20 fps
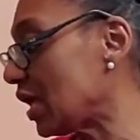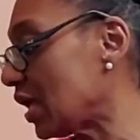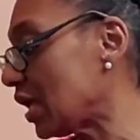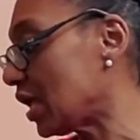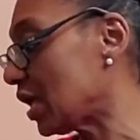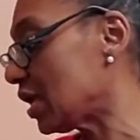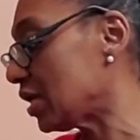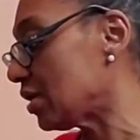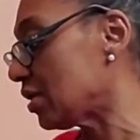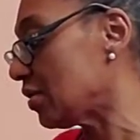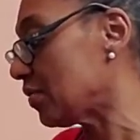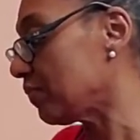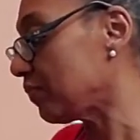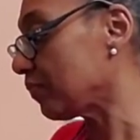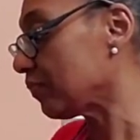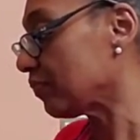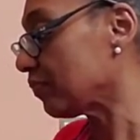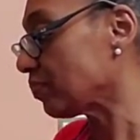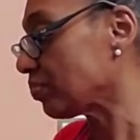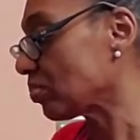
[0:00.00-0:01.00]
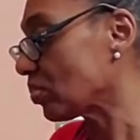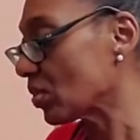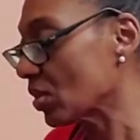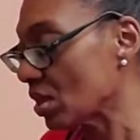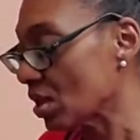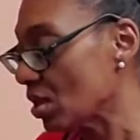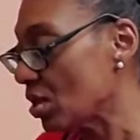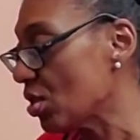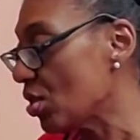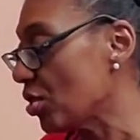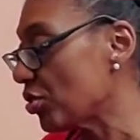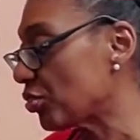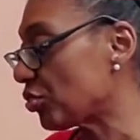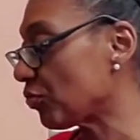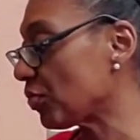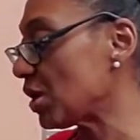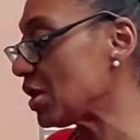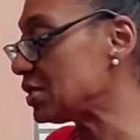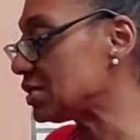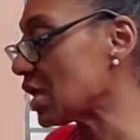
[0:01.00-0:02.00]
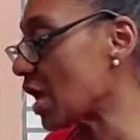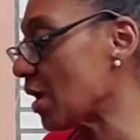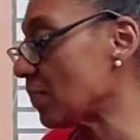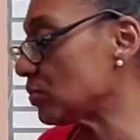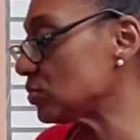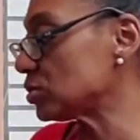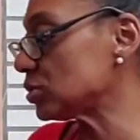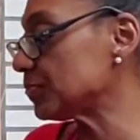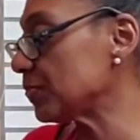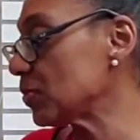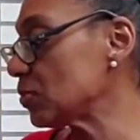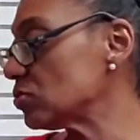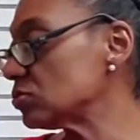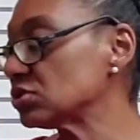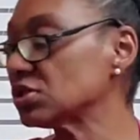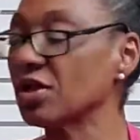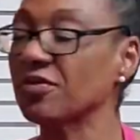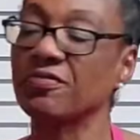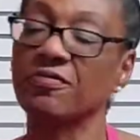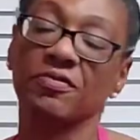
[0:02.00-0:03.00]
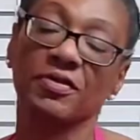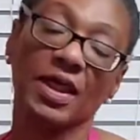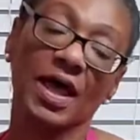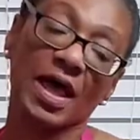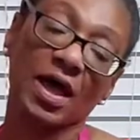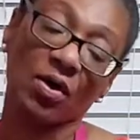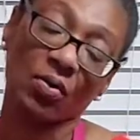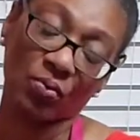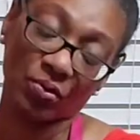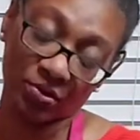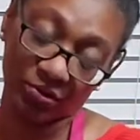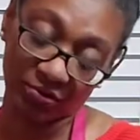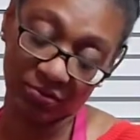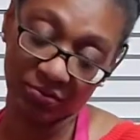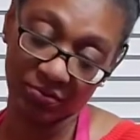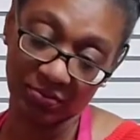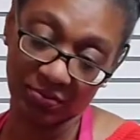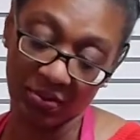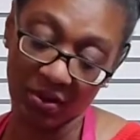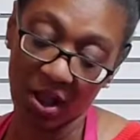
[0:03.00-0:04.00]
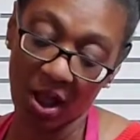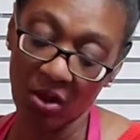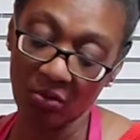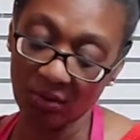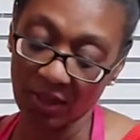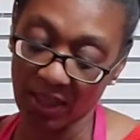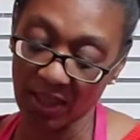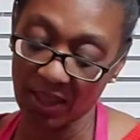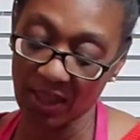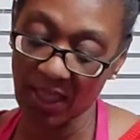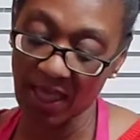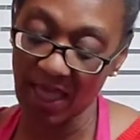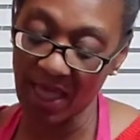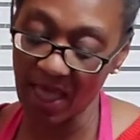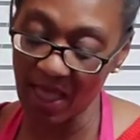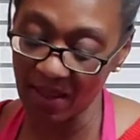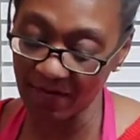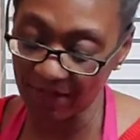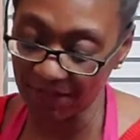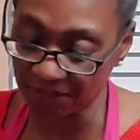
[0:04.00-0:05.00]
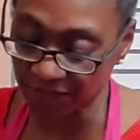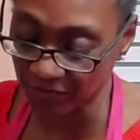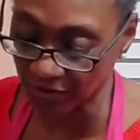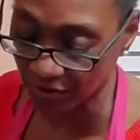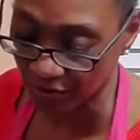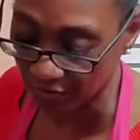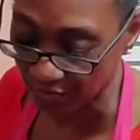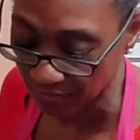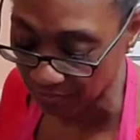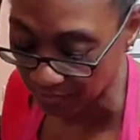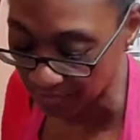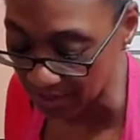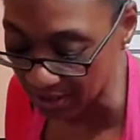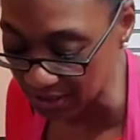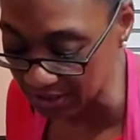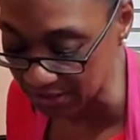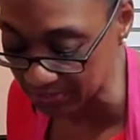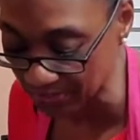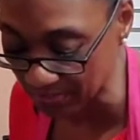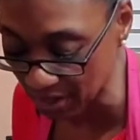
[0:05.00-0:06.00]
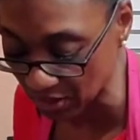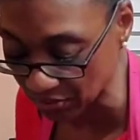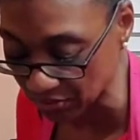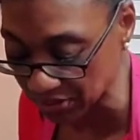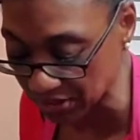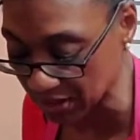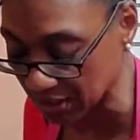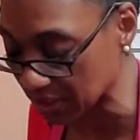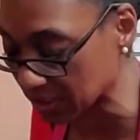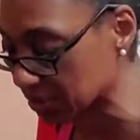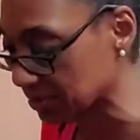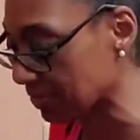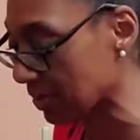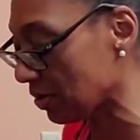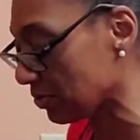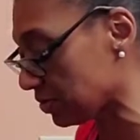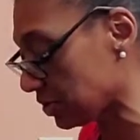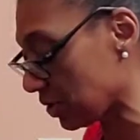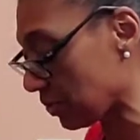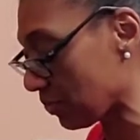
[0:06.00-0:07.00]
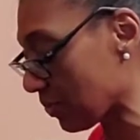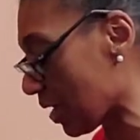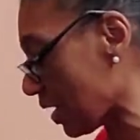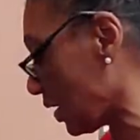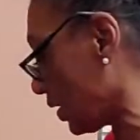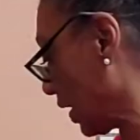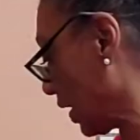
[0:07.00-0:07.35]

in 3 tablespoons of flour. Okay, after it's melted. It's melting right